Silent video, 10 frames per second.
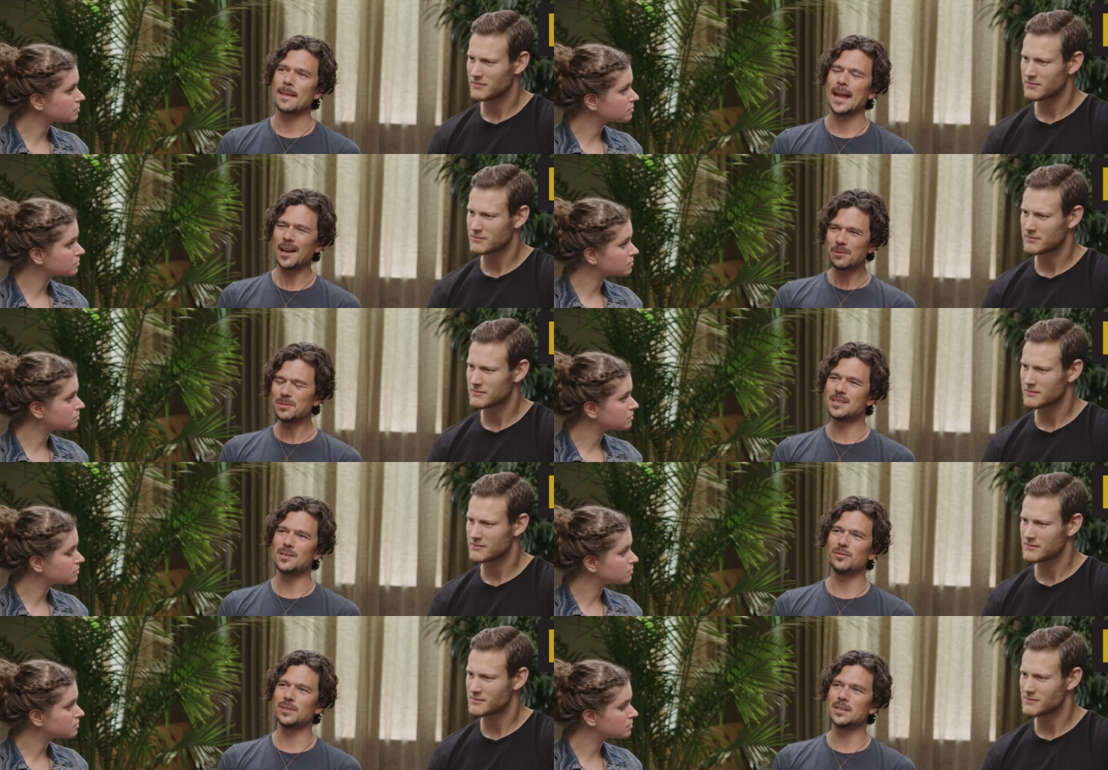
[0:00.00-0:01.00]
Speaker 1: how would
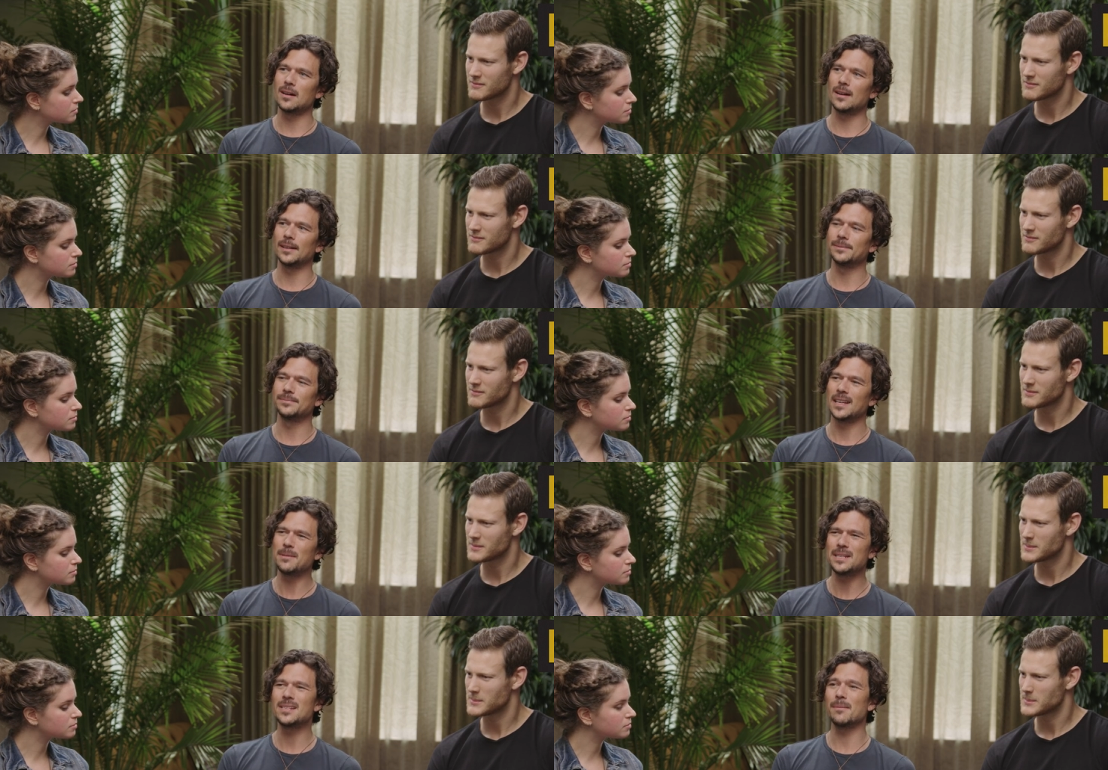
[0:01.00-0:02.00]
Silver die?
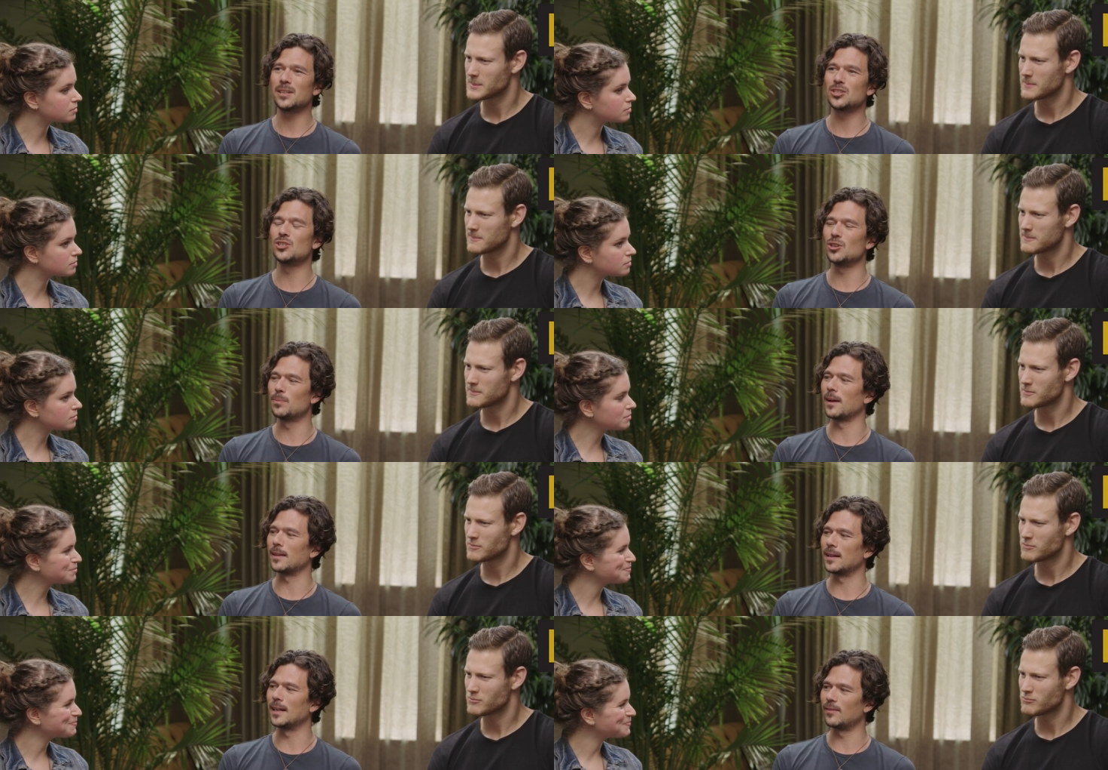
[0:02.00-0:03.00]
It'd be something stupid, I
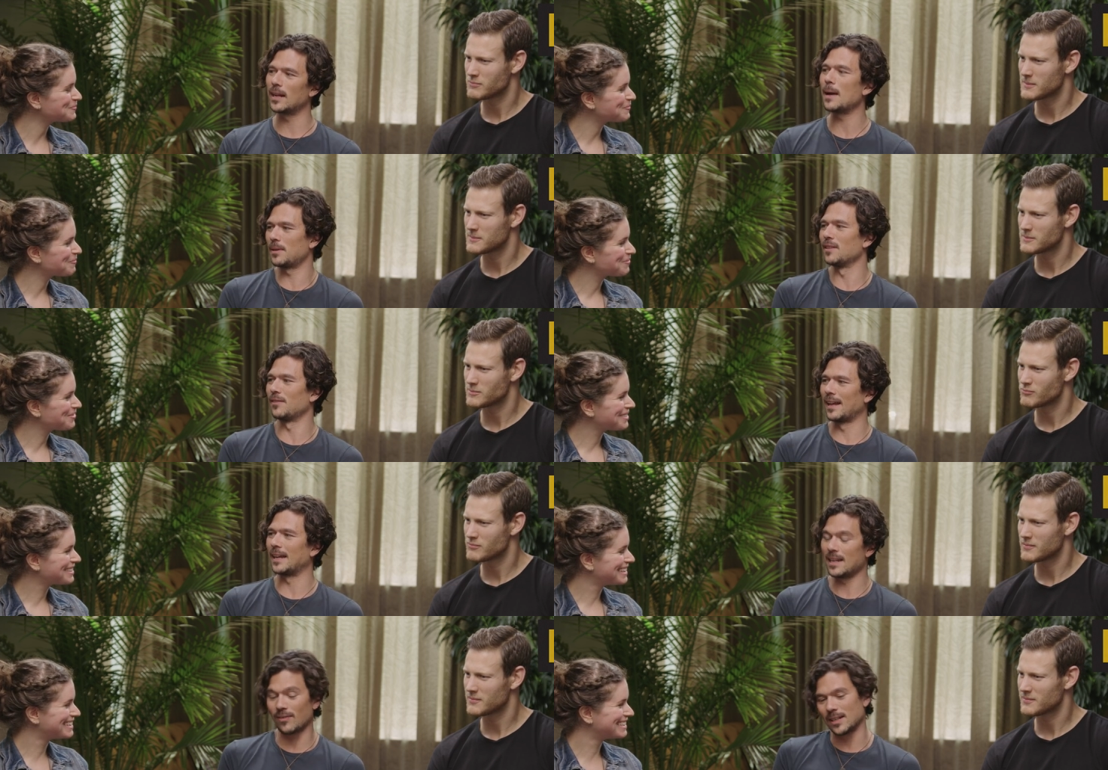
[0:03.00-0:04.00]
think. If it had happened
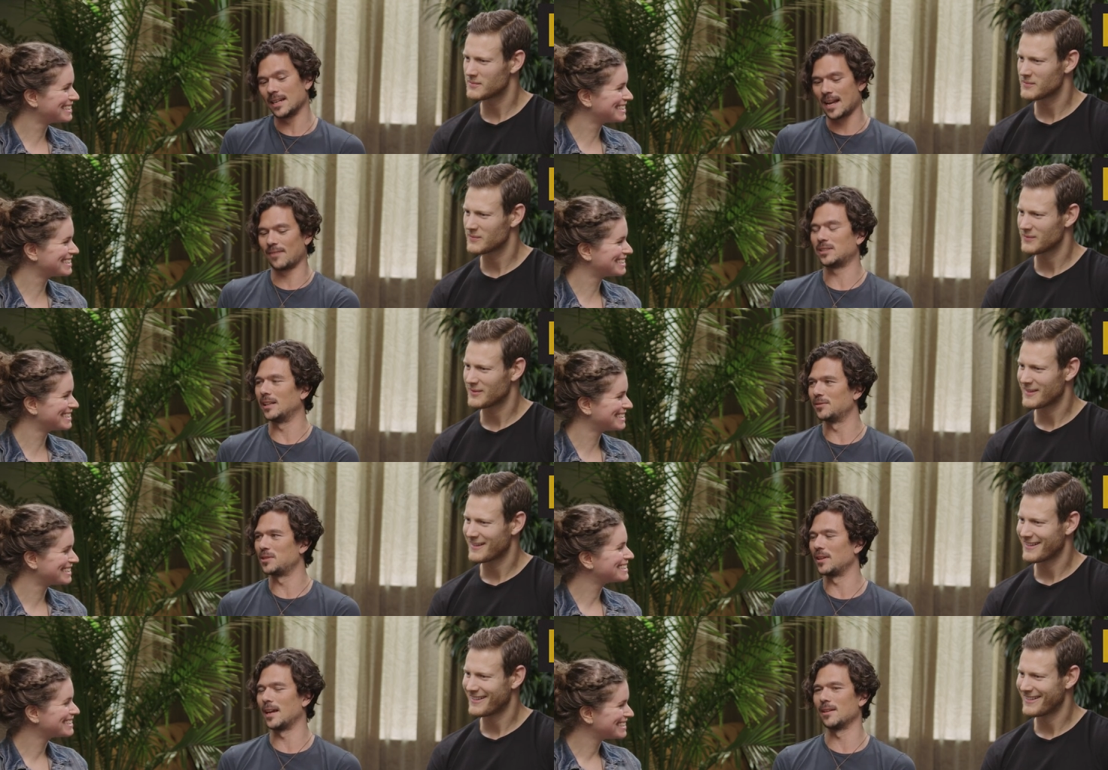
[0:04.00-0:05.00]
if I didn't have to live
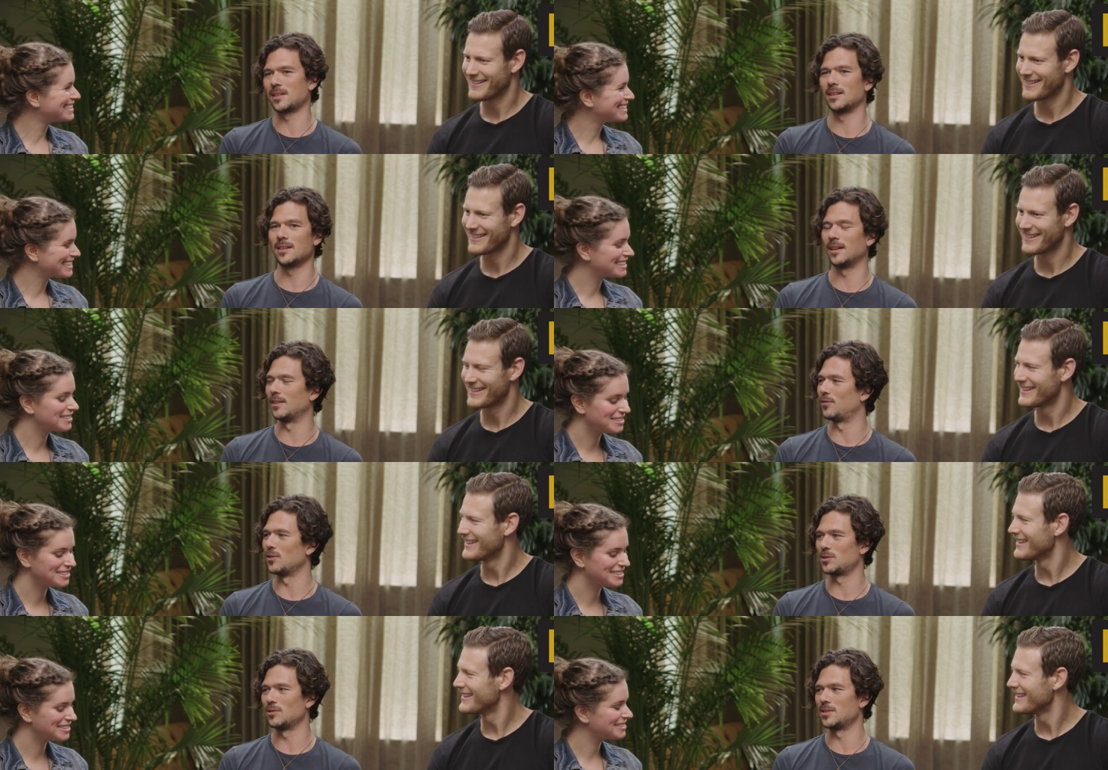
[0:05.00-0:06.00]
to the end, I was gonna die in the
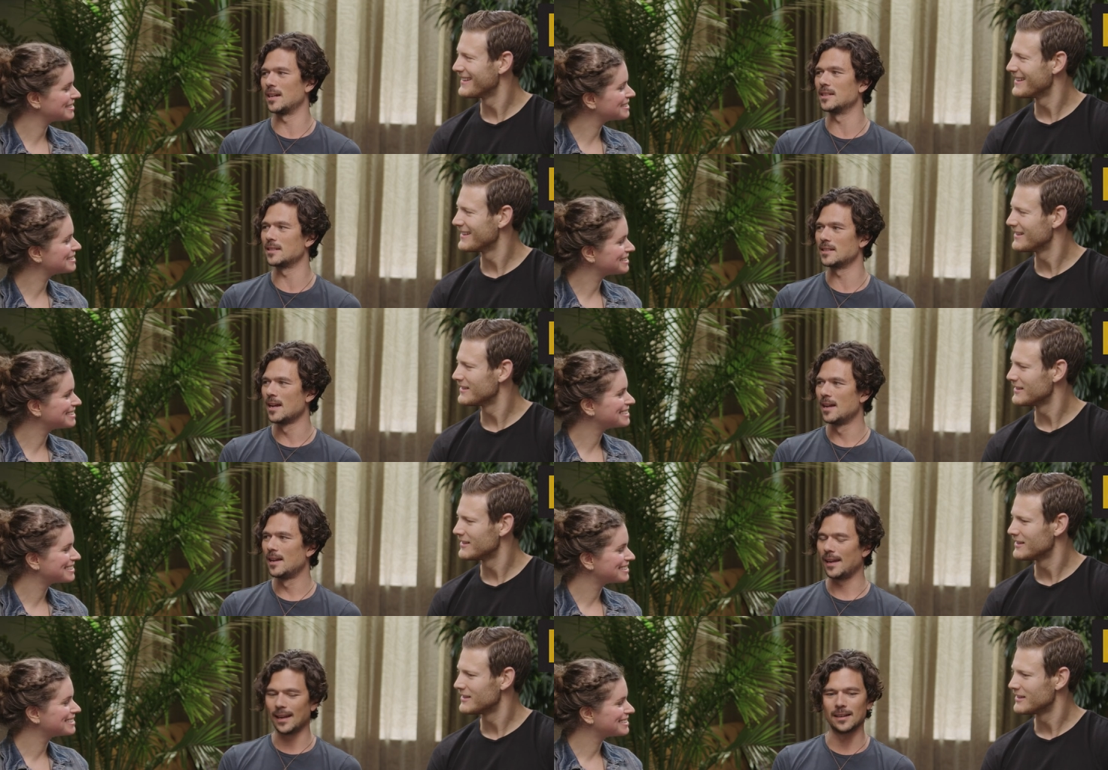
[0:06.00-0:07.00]
first 2 seasons,
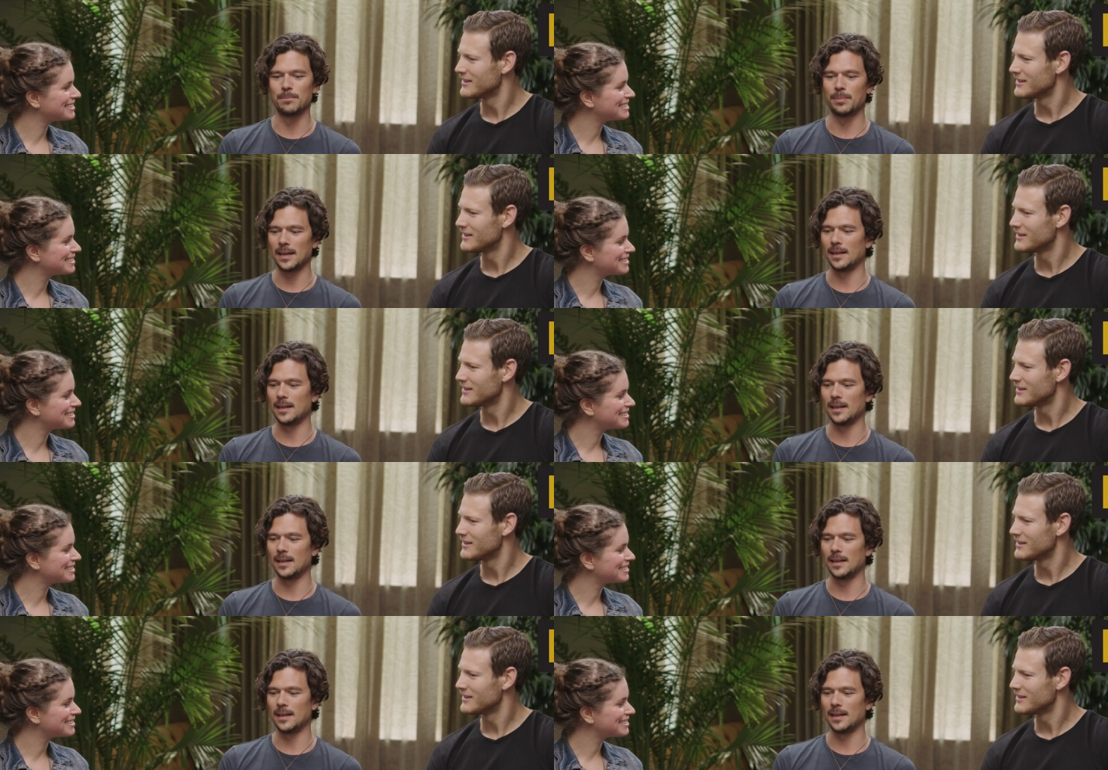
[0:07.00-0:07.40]
it'd